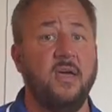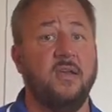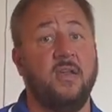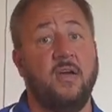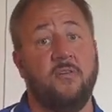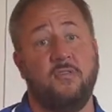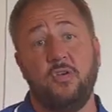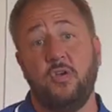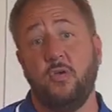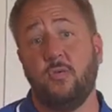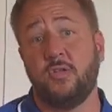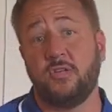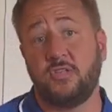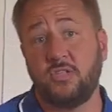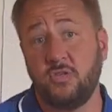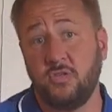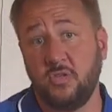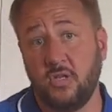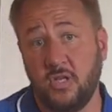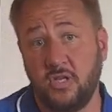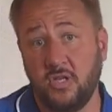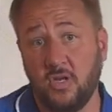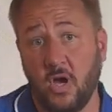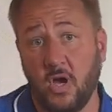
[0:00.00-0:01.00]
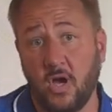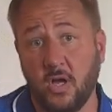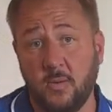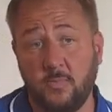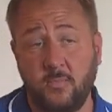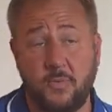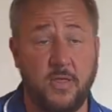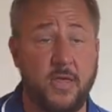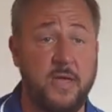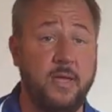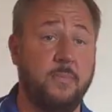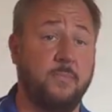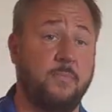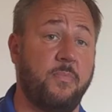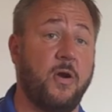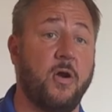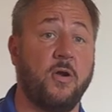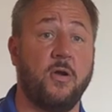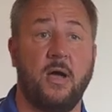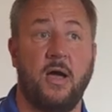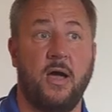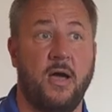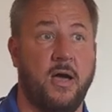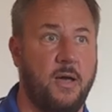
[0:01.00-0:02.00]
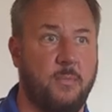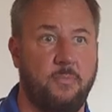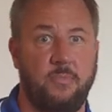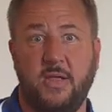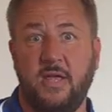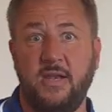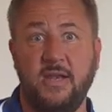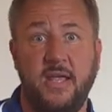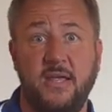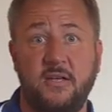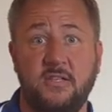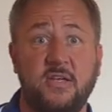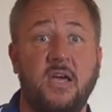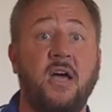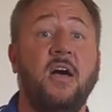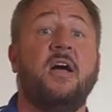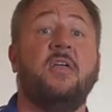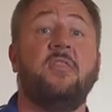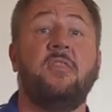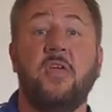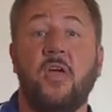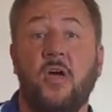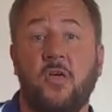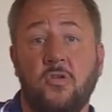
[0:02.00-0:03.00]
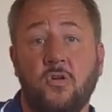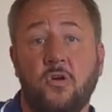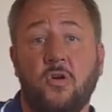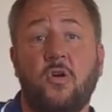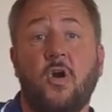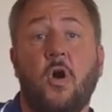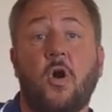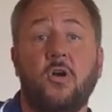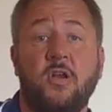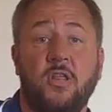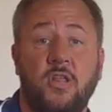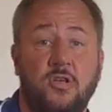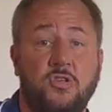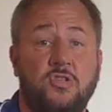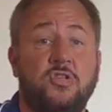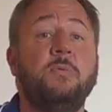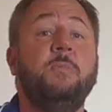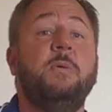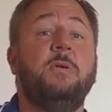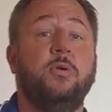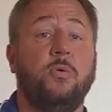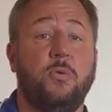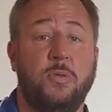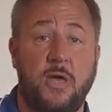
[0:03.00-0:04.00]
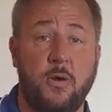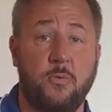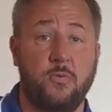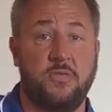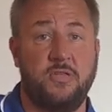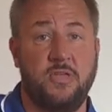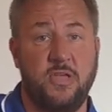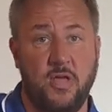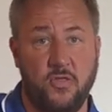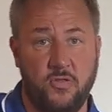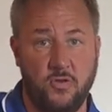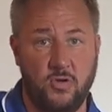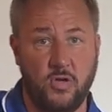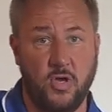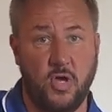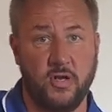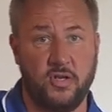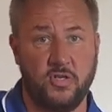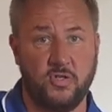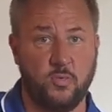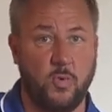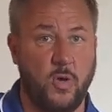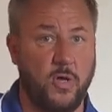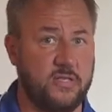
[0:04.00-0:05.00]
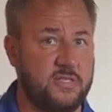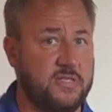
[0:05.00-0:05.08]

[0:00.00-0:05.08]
Now, if you're doing this as a dog play date, the other guardian should be doing that with the other dog as well.